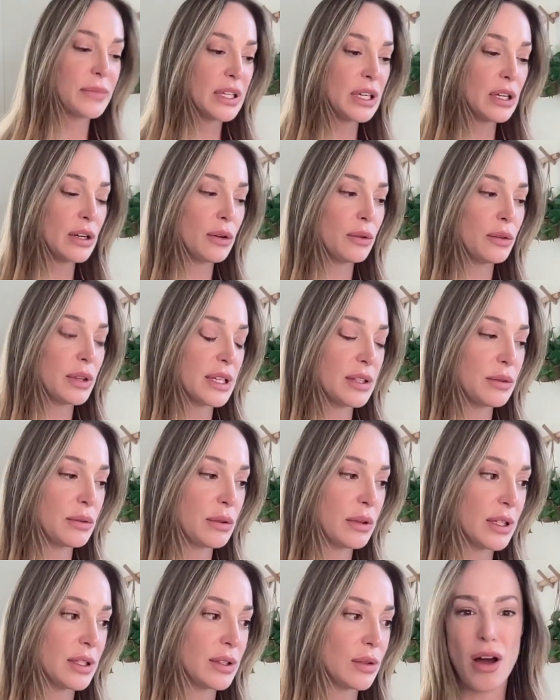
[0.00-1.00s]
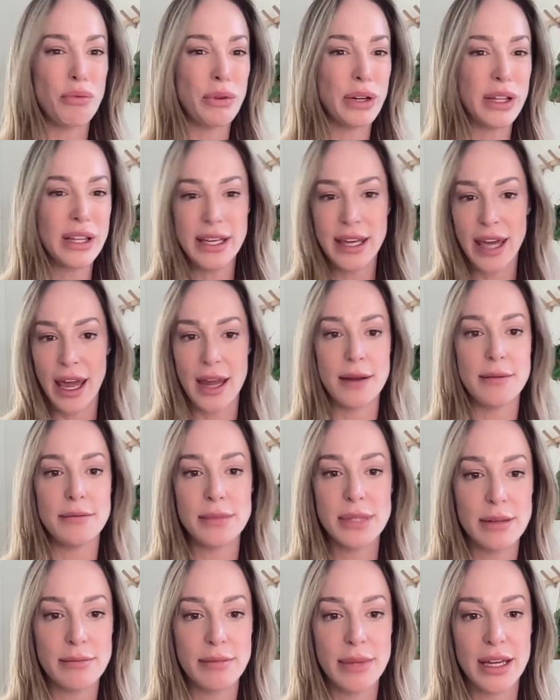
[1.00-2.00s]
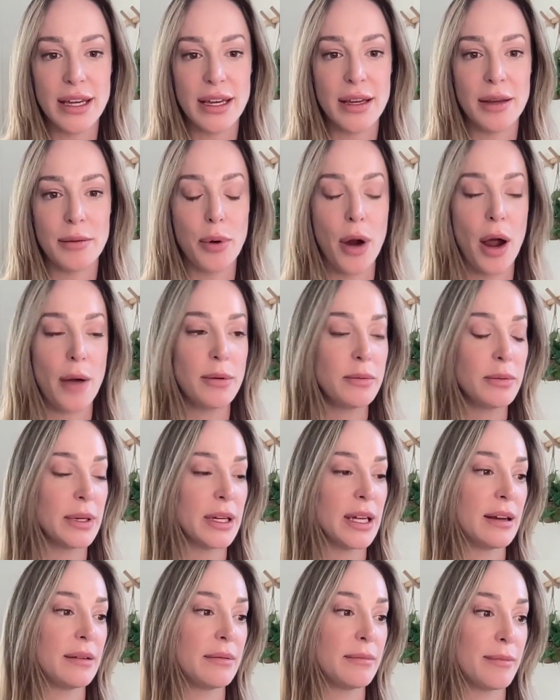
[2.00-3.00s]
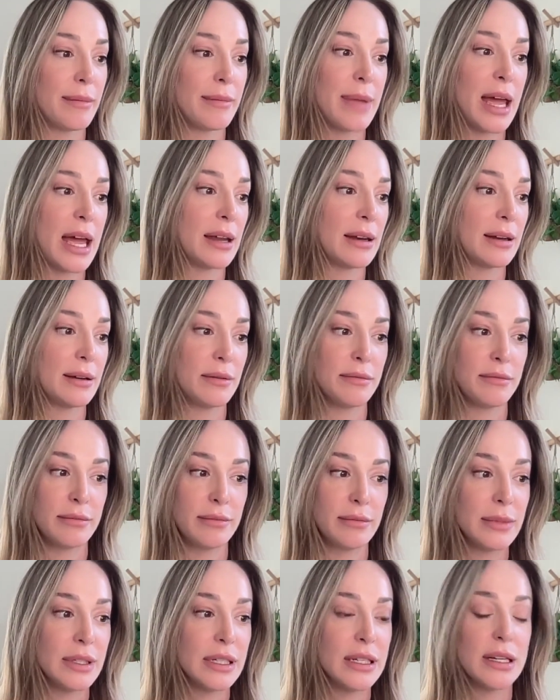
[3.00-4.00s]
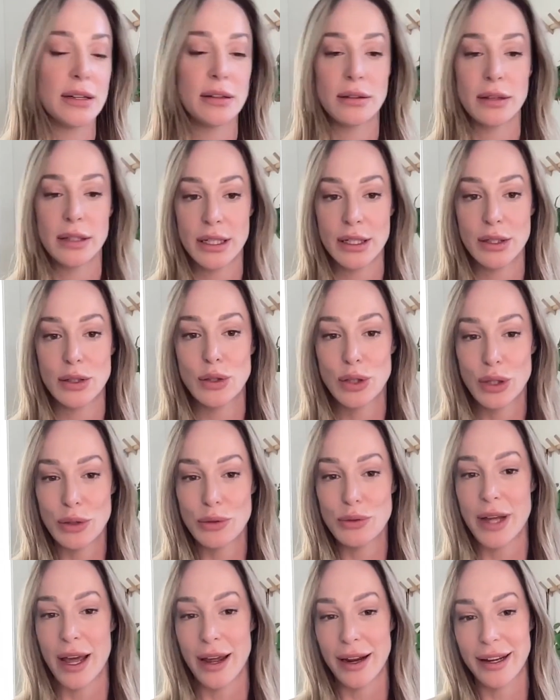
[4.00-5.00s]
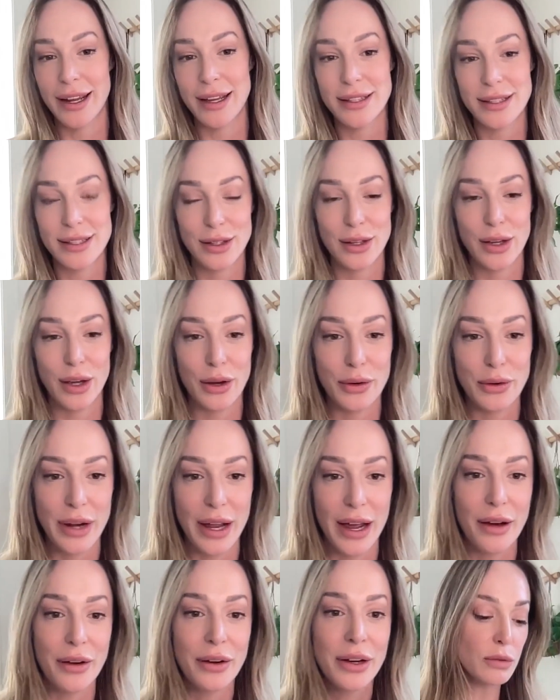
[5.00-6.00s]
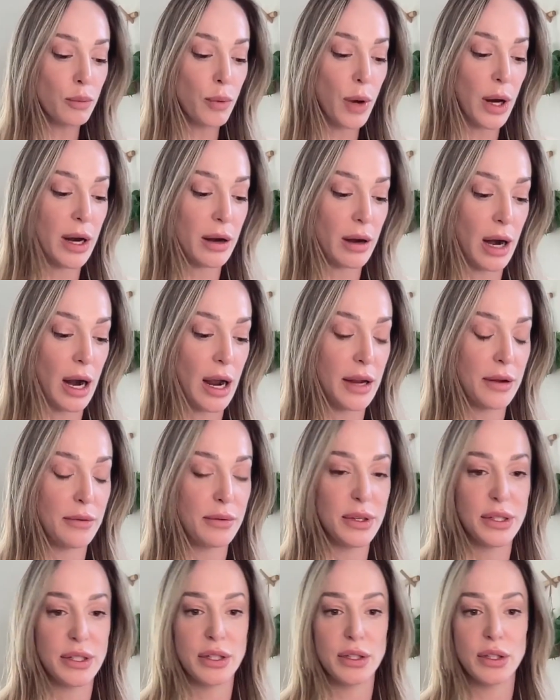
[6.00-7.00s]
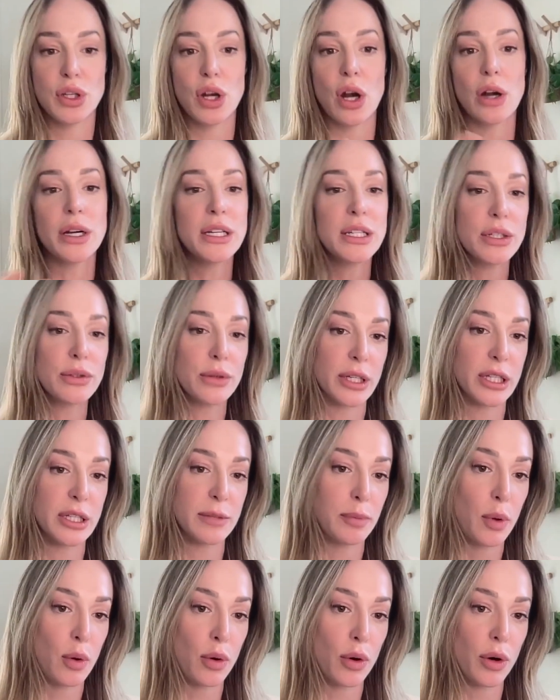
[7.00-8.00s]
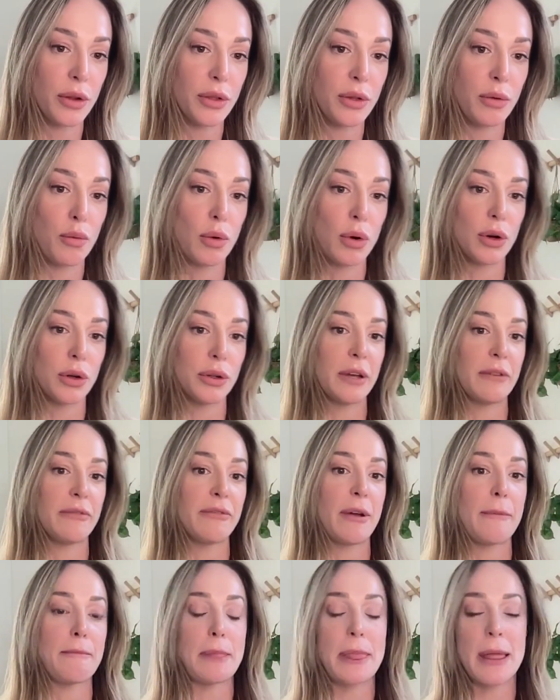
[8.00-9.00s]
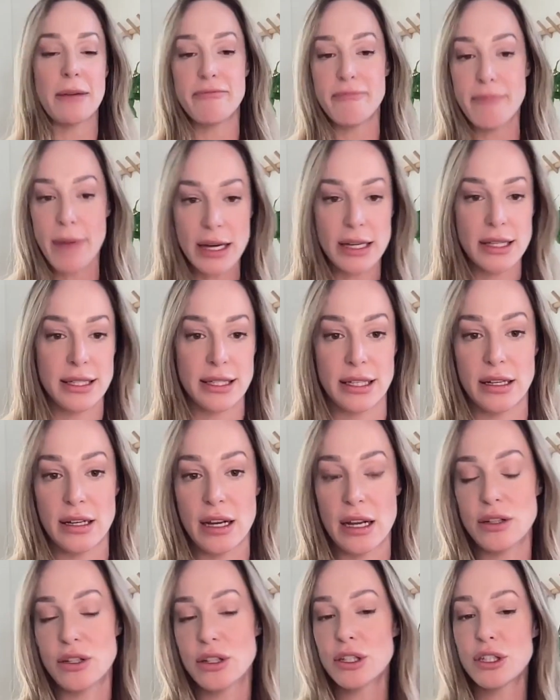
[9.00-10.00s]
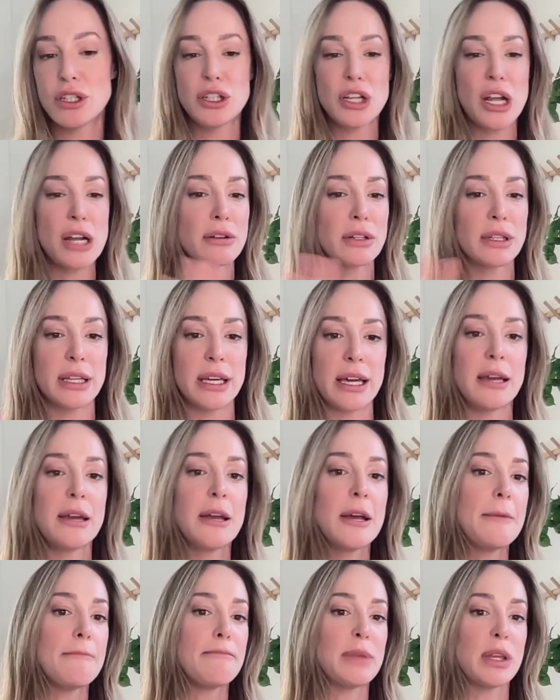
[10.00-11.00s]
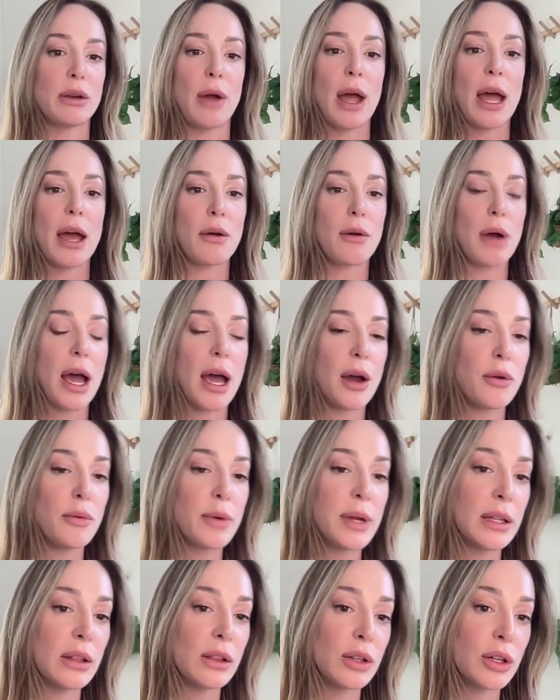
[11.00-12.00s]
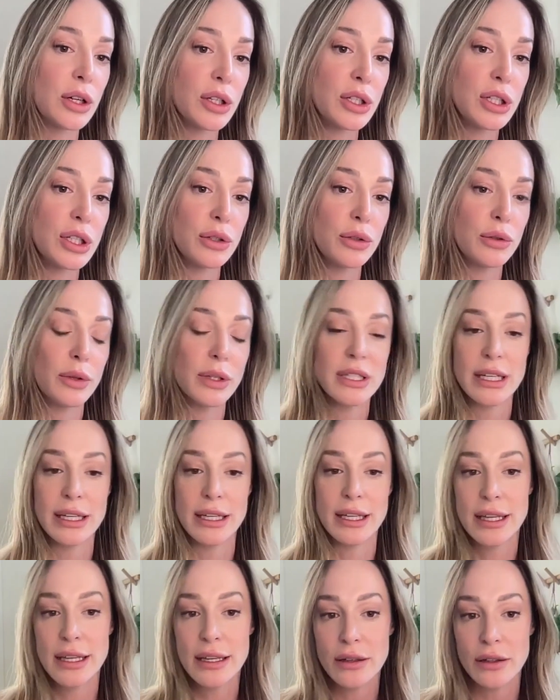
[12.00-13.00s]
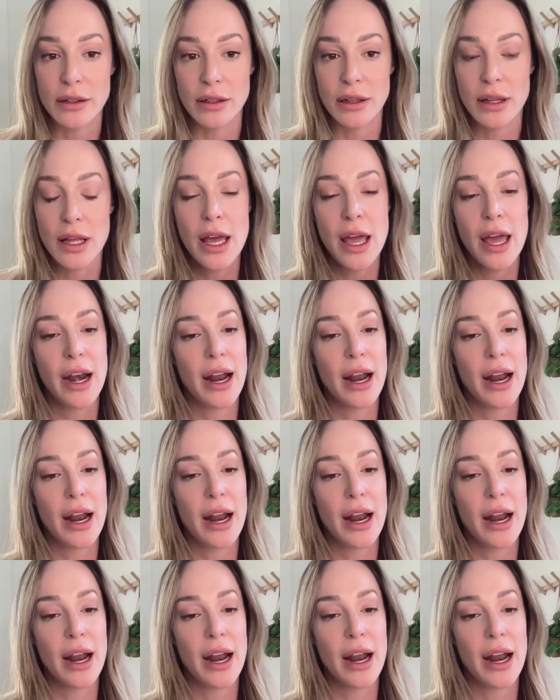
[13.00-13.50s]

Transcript: You know, this really came to me probably, nearly 2 decades ago now, where I was starting to explore the world of medicine and just generally, you know, how we look to heal.